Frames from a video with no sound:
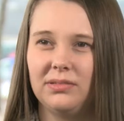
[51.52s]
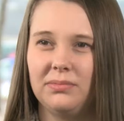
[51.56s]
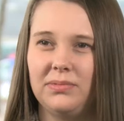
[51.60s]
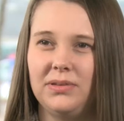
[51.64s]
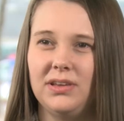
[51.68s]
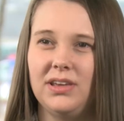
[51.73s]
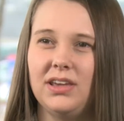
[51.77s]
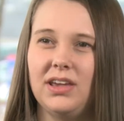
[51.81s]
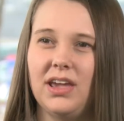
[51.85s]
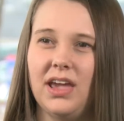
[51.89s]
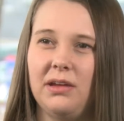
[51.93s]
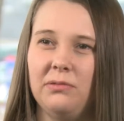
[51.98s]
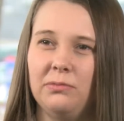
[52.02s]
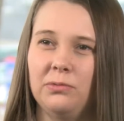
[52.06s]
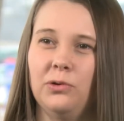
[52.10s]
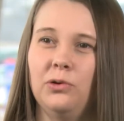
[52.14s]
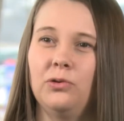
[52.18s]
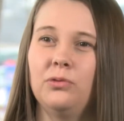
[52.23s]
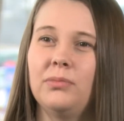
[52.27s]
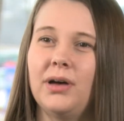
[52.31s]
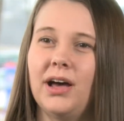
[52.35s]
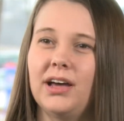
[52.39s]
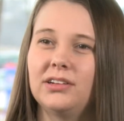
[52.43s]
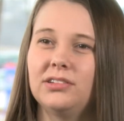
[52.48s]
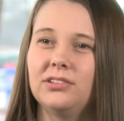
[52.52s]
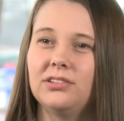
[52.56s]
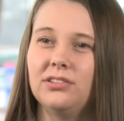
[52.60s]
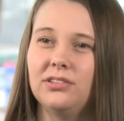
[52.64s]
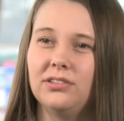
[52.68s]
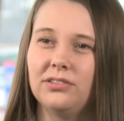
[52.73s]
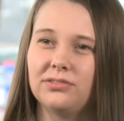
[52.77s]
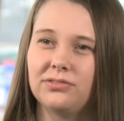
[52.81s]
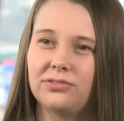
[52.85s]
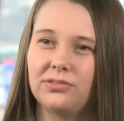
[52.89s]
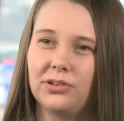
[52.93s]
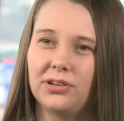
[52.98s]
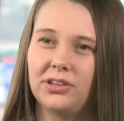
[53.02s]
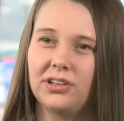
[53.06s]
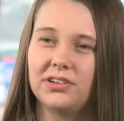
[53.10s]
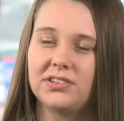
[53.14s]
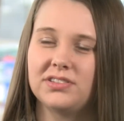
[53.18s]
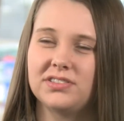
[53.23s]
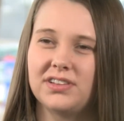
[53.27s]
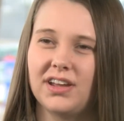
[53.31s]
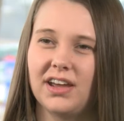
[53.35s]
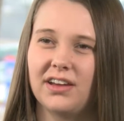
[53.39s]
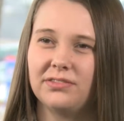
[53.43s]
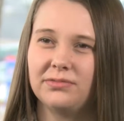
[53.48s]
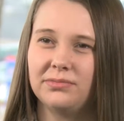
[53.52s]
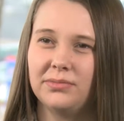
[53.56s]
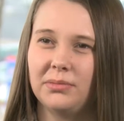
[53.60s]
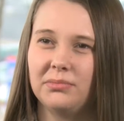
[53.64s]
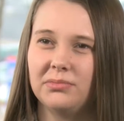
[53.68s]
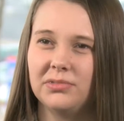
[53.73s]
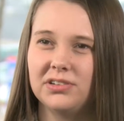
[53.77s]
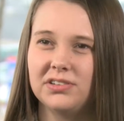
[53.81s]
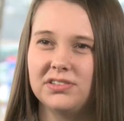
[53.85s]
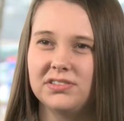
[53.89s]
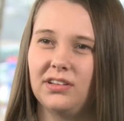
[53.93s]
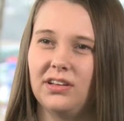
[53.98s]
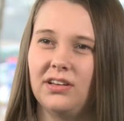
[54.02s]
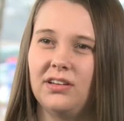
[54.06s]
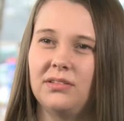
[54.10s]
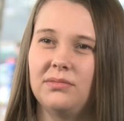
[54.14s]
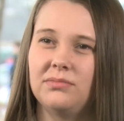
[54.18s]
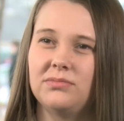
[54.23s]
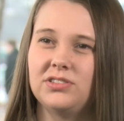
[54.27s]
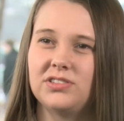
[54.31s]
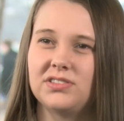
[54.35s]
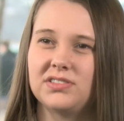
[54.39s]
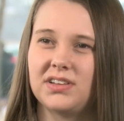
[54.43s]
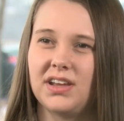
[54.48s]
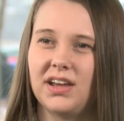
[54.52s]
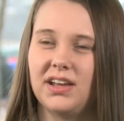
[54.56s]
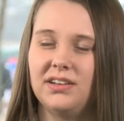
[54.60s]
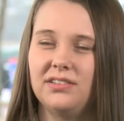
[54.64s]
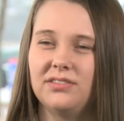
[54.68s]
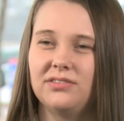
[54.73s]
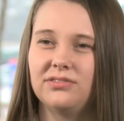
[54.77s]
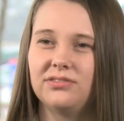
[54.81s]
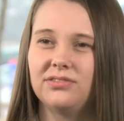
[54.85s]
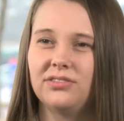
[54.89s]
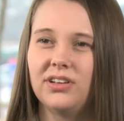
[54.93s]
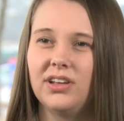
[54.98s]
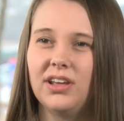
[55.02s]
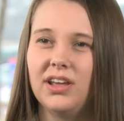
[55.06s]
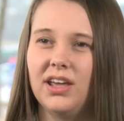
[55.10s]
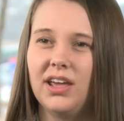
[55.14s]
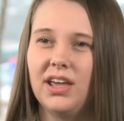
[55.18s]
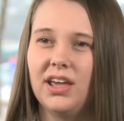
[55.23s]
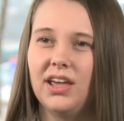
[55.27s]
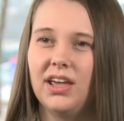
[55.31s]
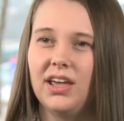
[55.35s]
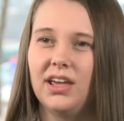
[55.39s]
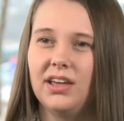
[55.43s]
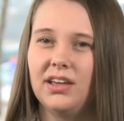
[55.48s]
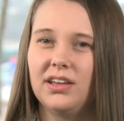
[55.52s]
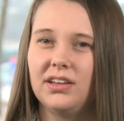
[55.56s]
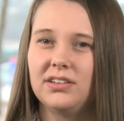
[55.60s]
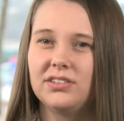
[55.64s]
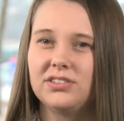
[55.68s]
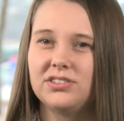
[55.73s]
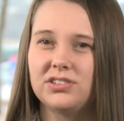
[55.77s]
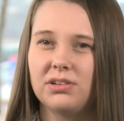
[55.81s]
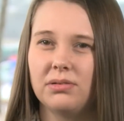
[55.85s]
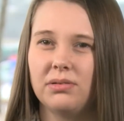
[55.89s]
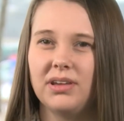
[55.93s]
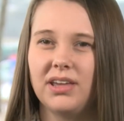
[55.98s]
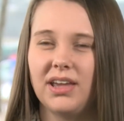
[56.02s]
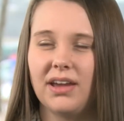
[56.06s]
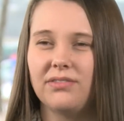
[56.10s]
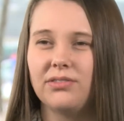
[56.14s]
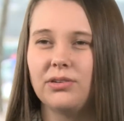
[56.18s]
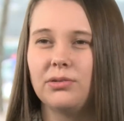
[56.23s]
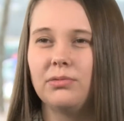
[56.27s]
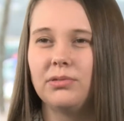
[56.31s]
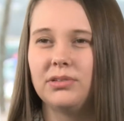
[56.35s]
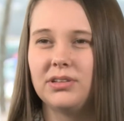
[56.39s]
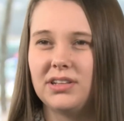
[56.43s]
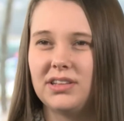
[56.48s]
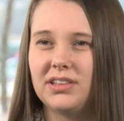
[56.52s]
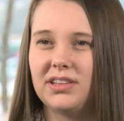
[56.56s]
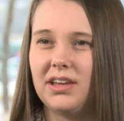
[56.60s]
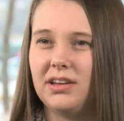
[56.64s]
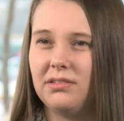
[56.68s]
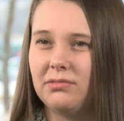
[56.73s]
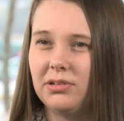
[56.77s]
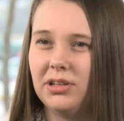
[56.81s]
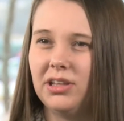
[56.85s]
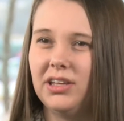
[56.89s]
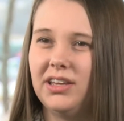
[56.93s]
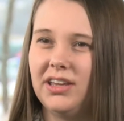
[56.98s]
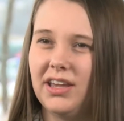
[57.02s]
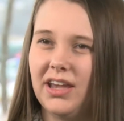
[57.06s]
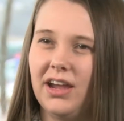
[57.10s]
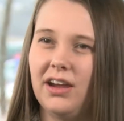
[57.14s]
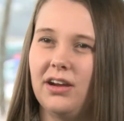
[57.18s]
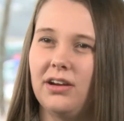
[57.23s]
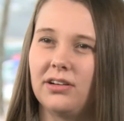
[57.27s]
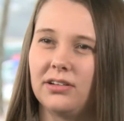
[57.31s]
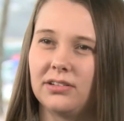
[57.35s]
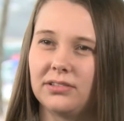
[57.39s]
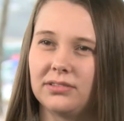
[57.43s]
to be a role model for their staff members, just kind of showing everyone that they really care.